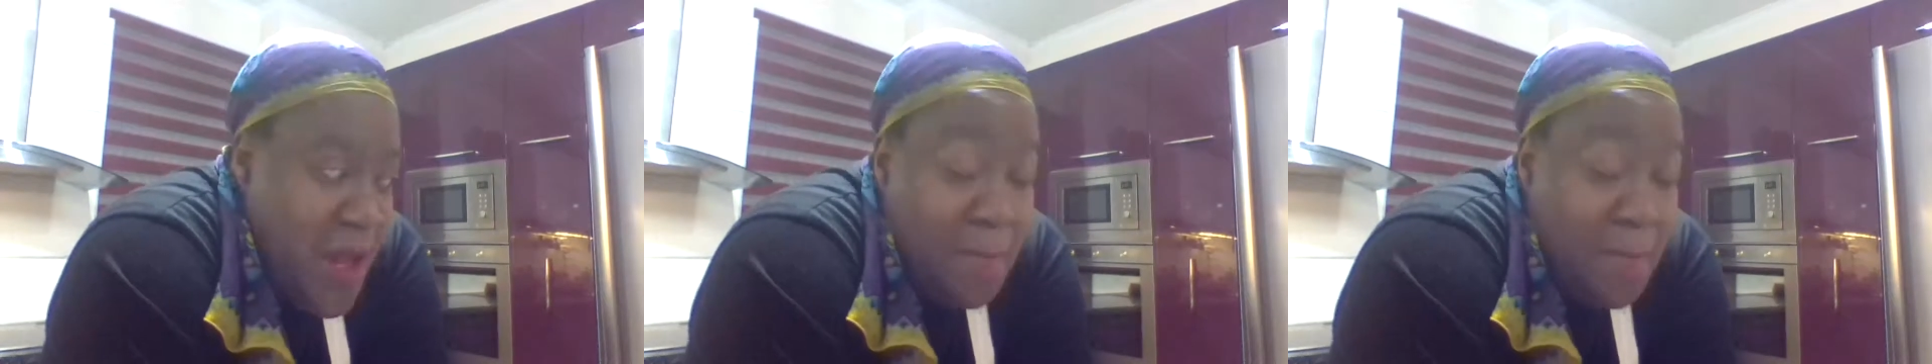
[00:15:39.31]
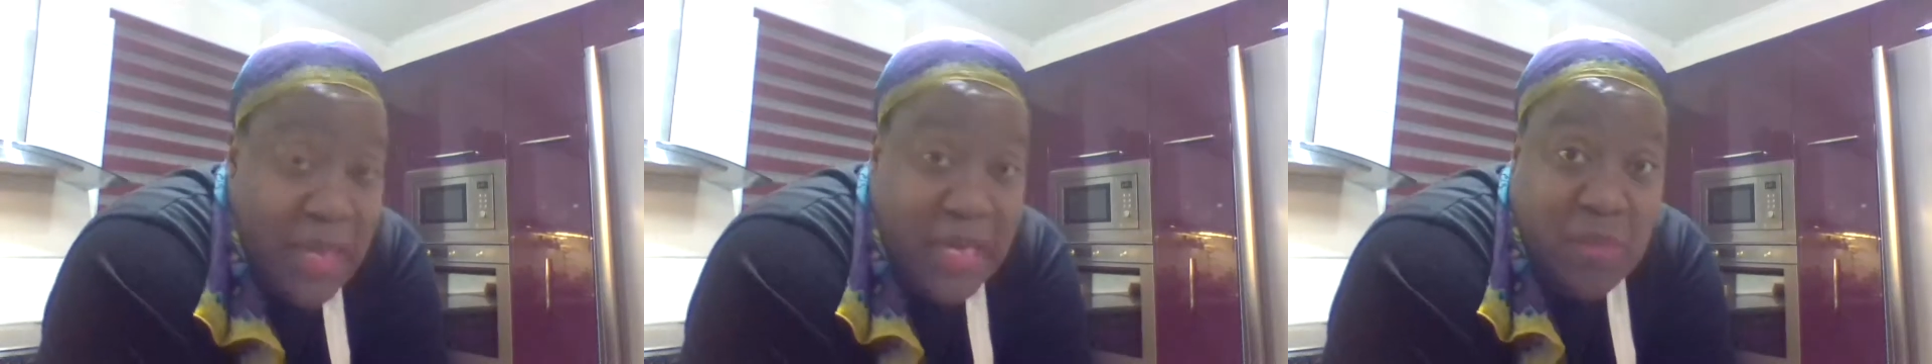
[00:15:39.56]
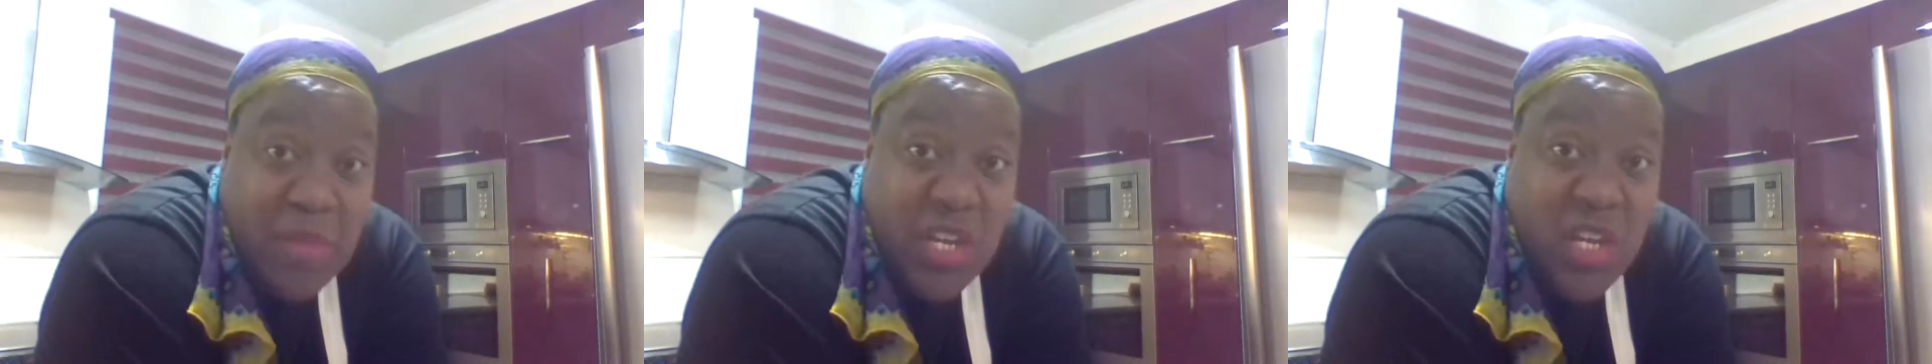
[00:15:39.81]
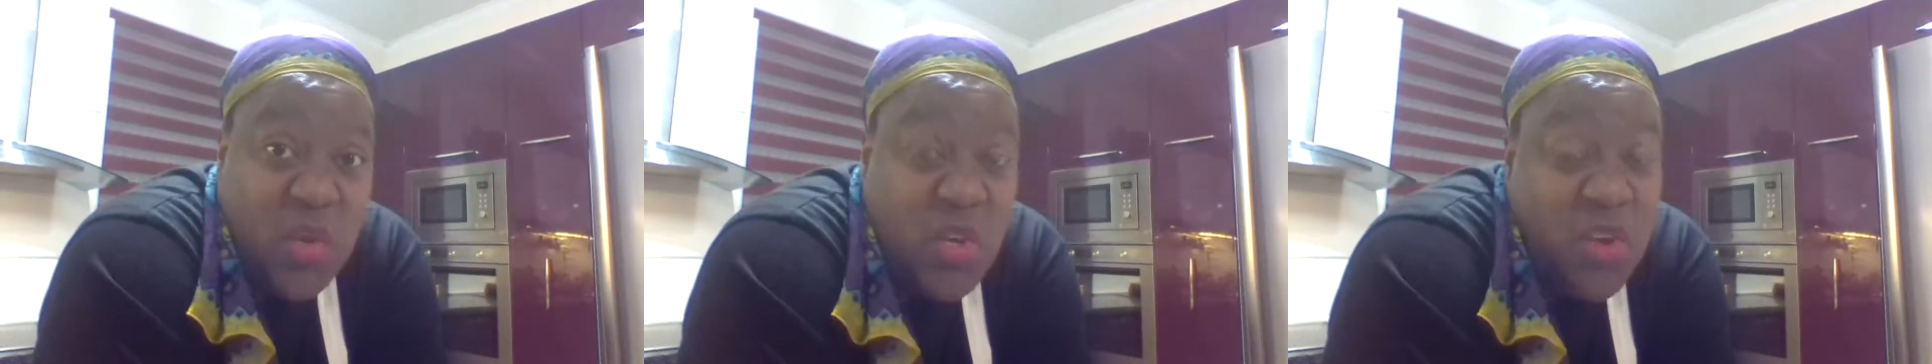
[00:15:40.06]
Maybe
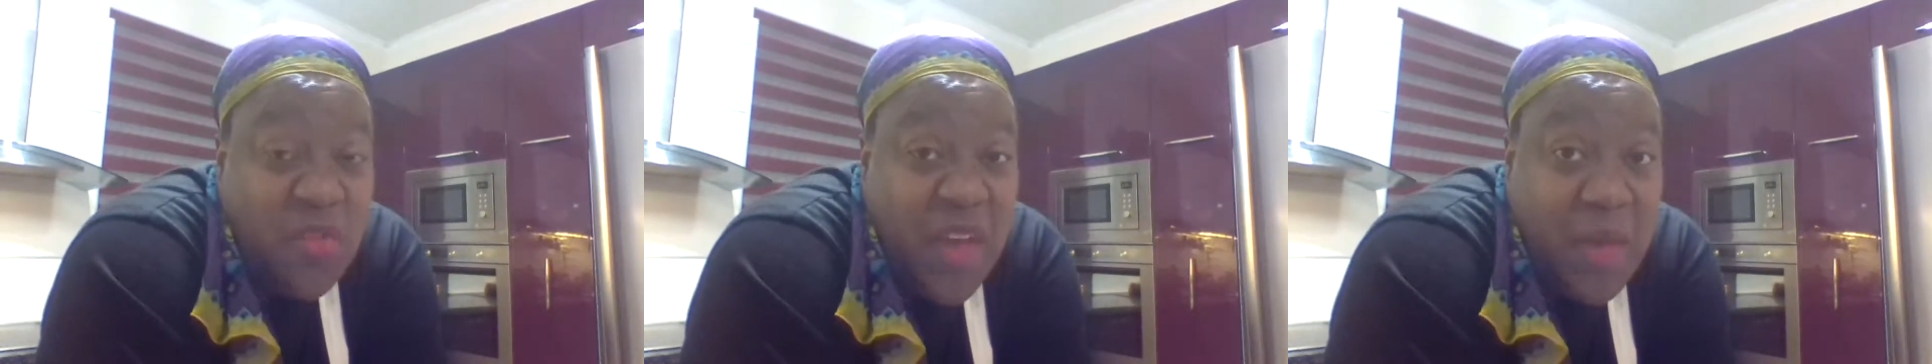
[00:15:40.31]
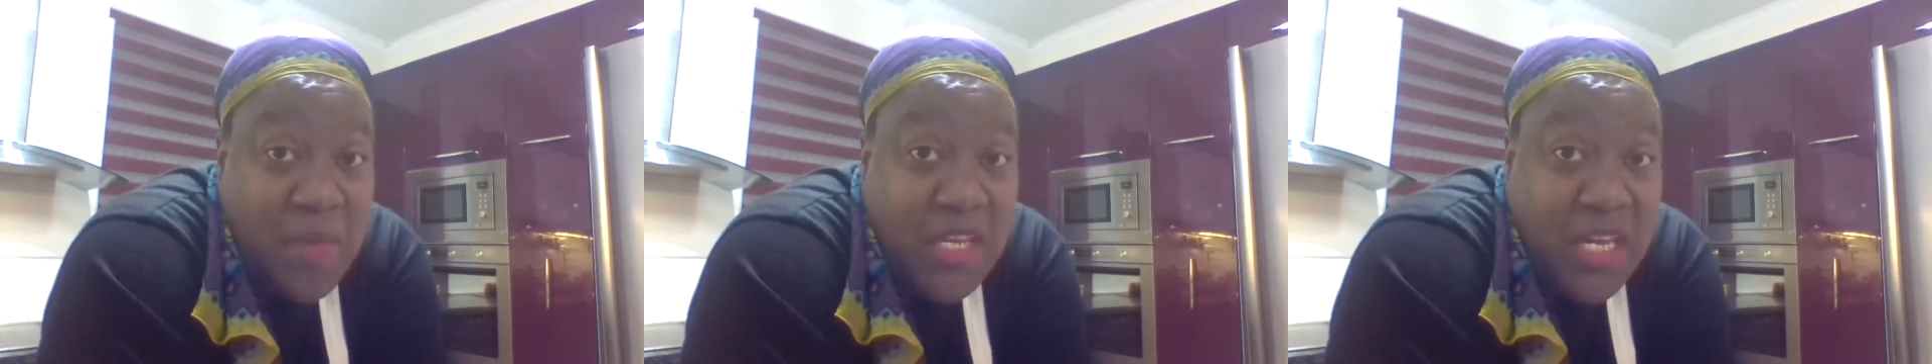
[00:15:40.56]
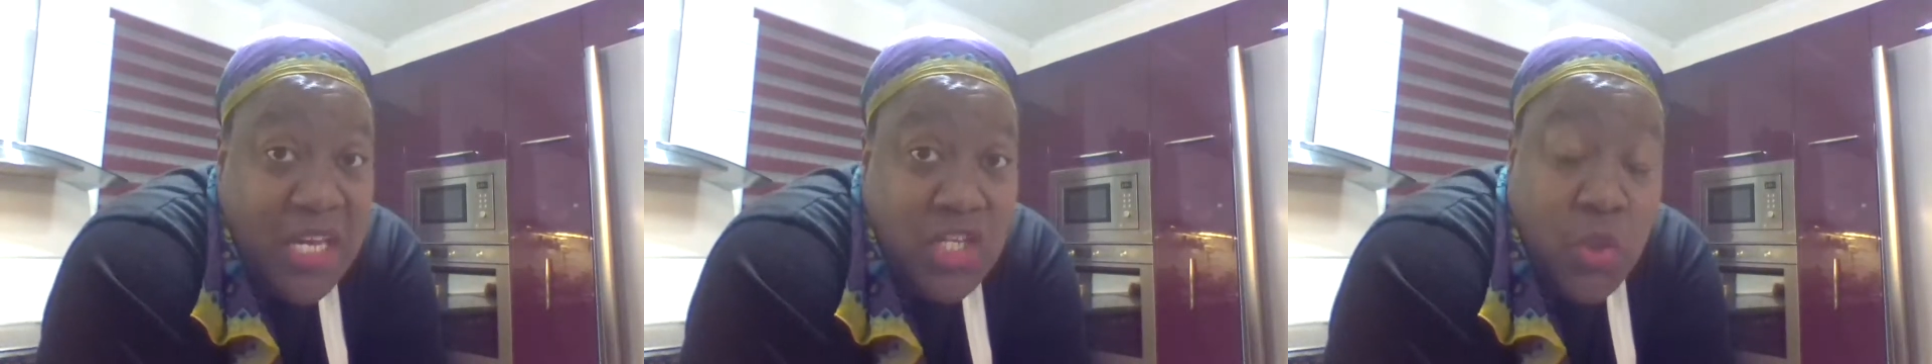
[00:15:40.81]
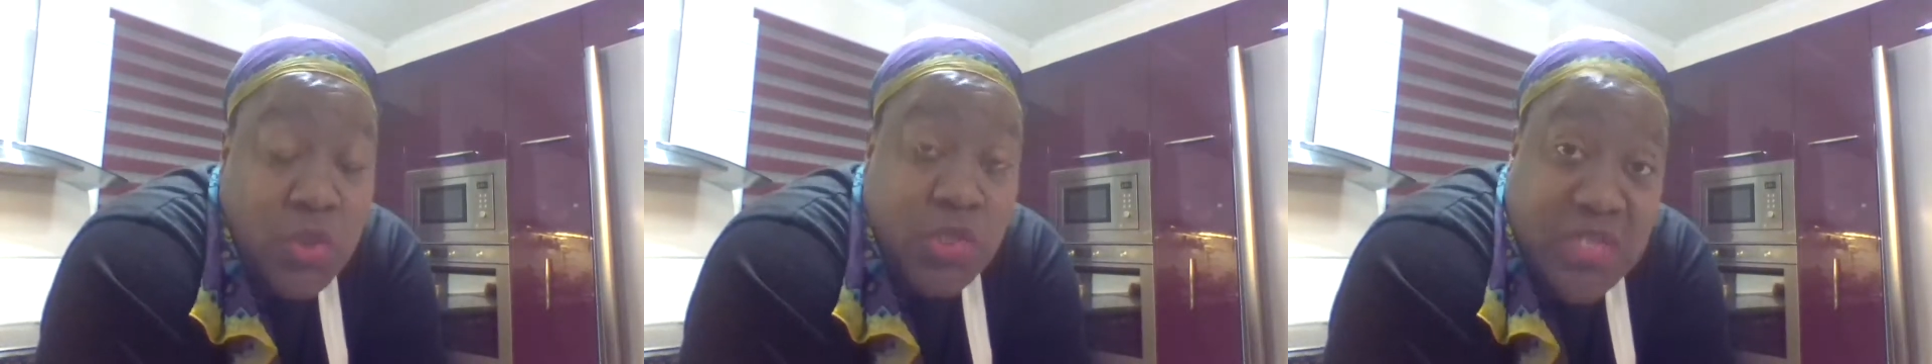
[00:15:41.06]
you and your family
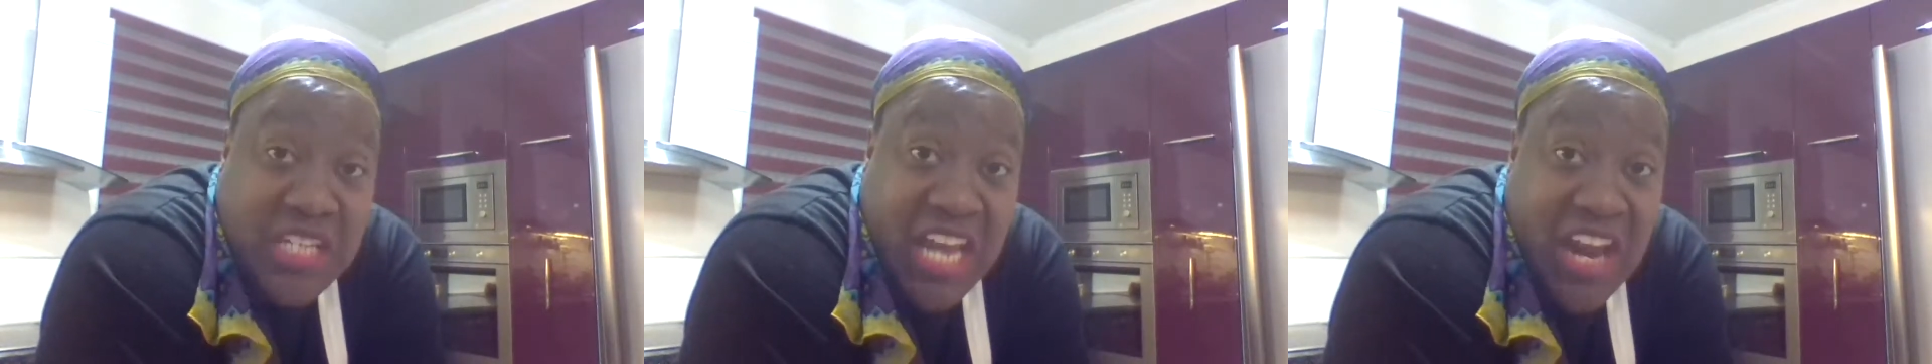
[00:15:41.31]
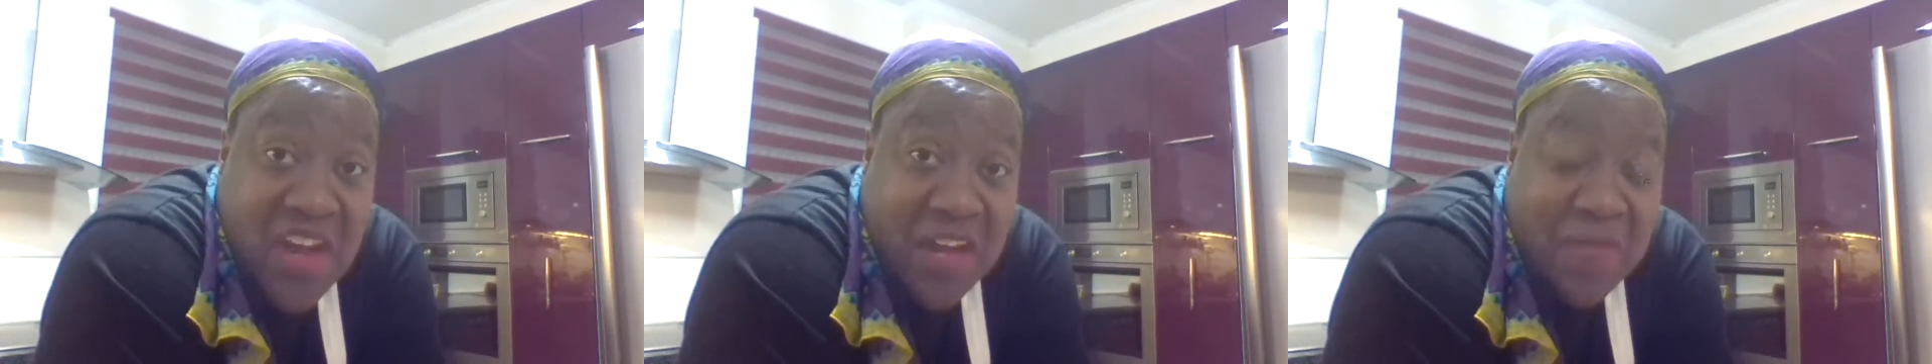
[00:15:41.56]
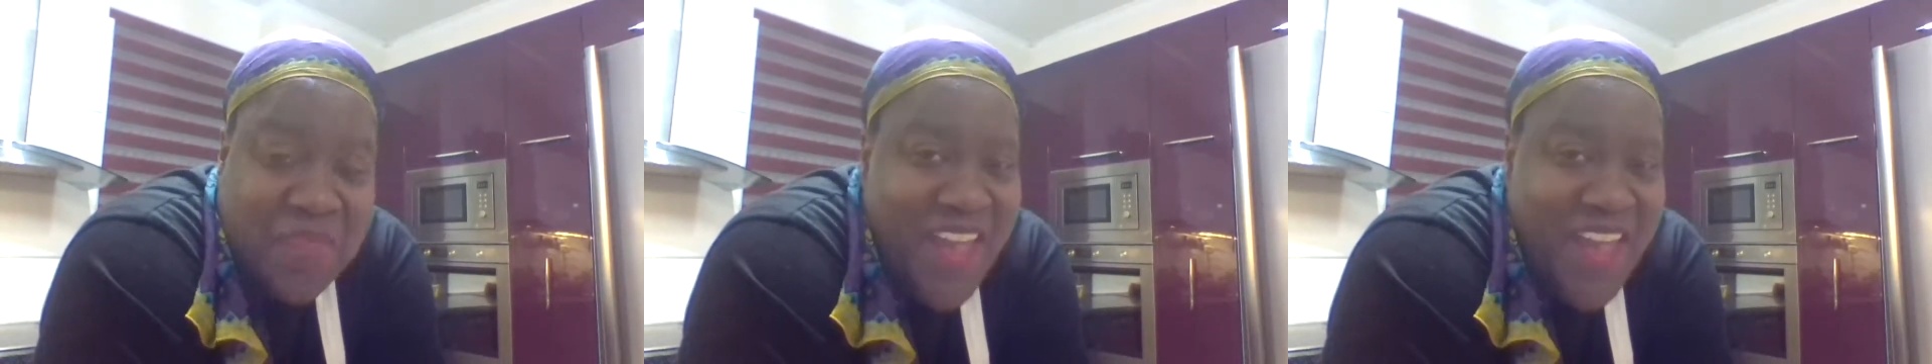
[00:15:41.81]
don't do dairy.